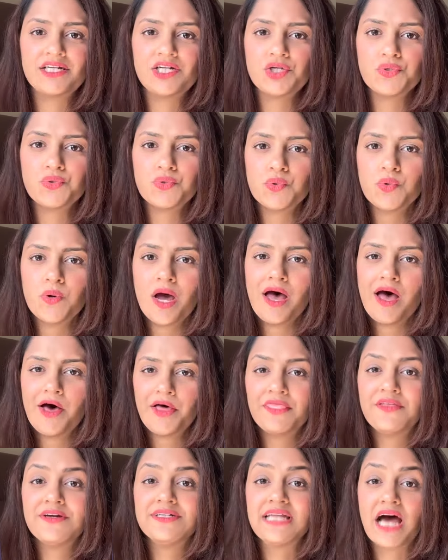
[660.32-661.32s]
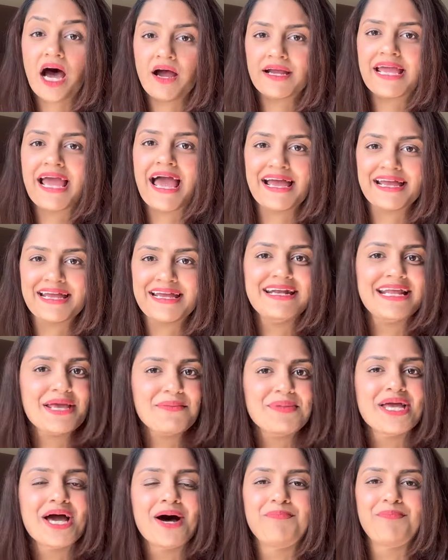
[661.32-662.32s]
to the dark
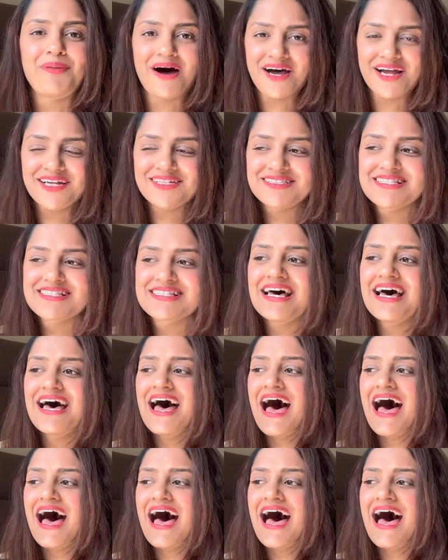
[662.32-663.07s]
academia parts.